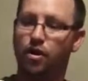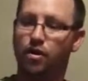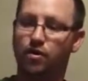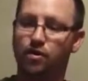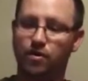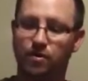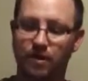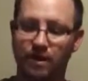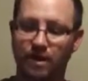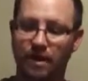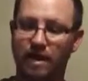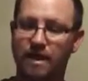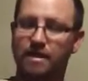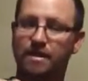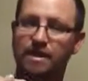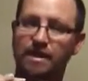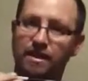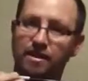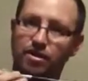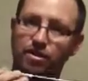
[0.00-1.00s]
doing
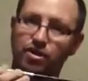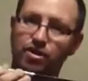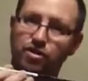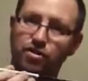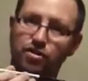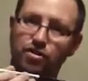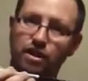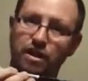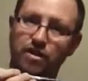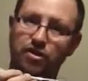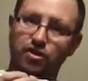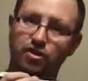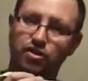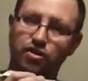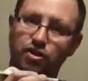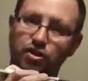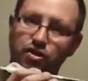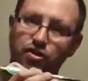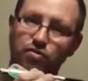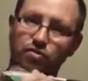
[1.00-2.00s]
this, and it's
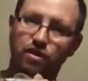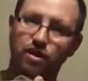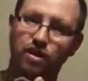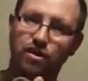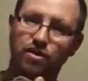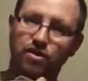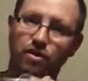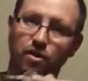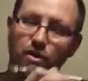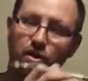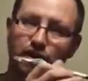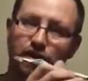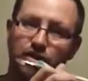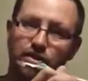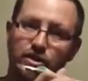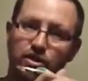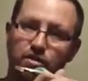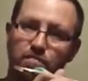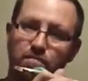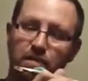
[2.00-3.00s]
just really starting to
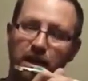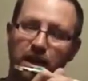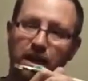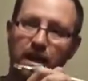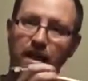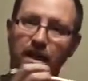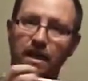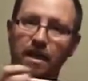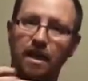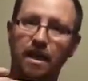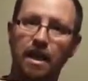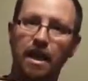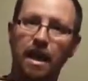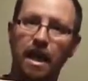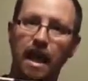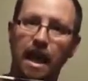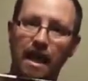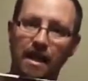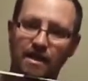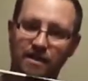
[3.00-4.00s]
spin,
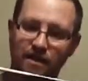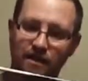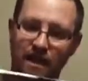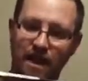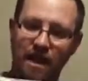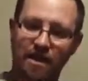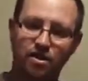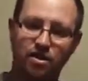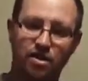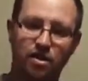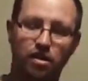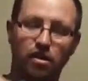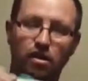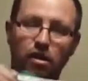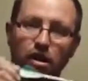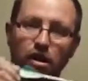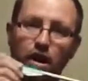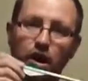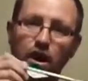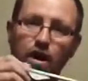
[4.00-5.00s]
and it's catching a
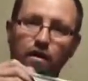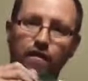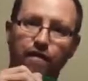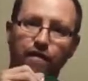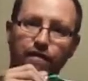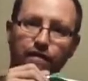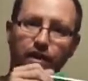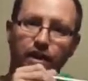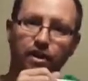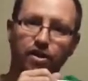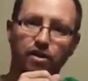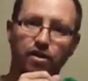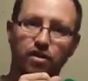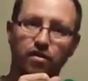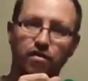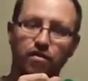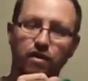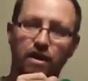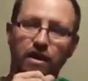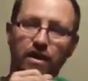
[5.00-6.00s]
lot of
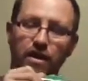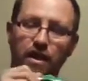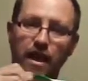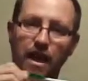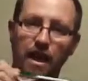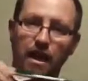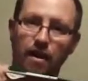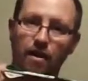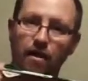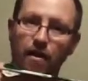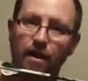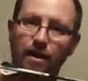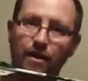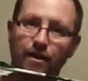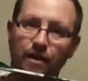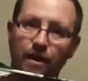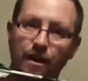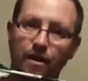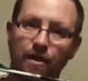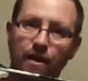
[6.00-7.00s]
friction in the air, and
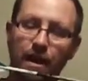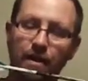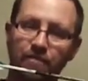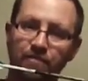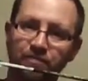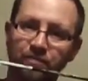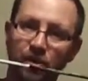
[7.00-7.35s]
you're hearing that